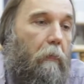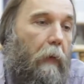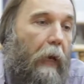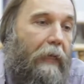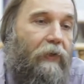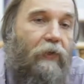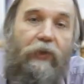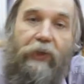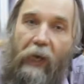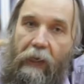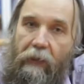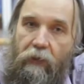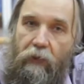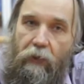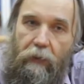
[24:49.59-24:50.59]

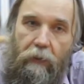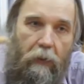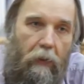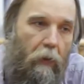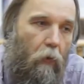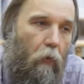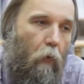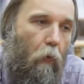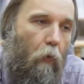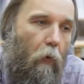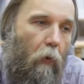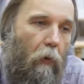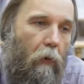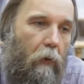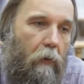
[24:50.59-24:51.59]
exchange
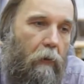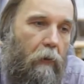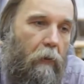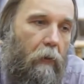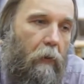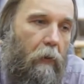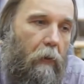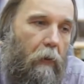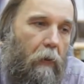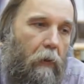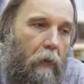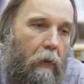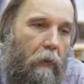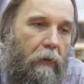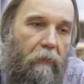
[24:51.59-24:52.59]
or
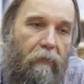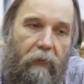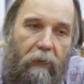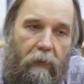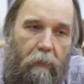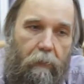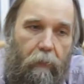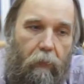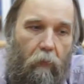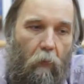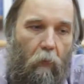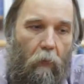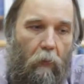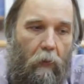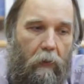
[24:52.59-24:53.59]
develop
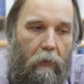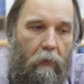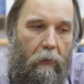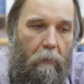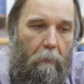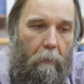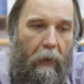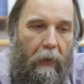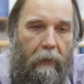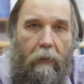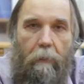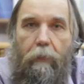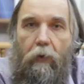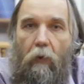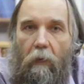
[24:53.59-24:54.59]
or make
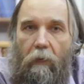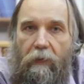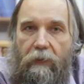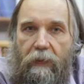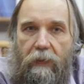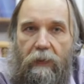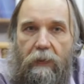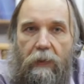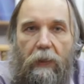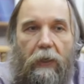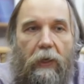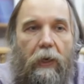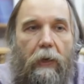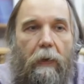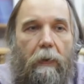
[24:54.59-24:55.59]
a progress
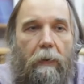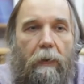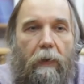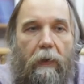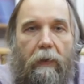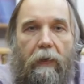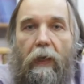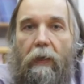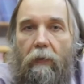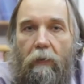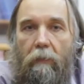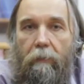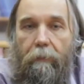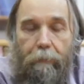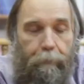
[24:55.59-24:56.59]
in the
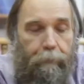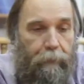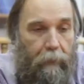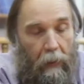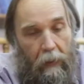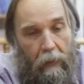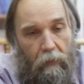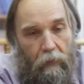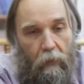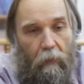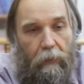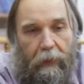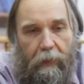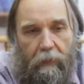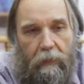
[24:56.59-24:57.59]
genome. So
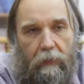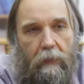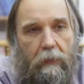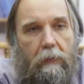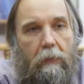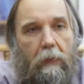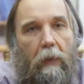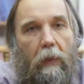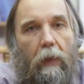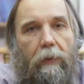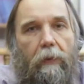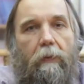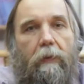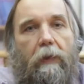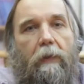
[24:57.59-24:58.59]
that is
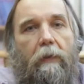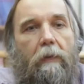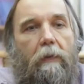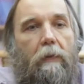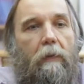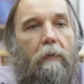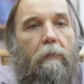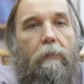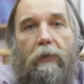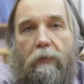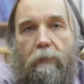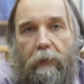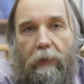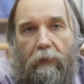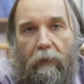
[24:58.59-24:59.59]
theoretical
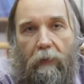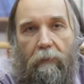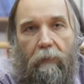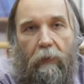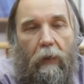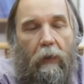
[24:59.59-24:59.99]
perspective,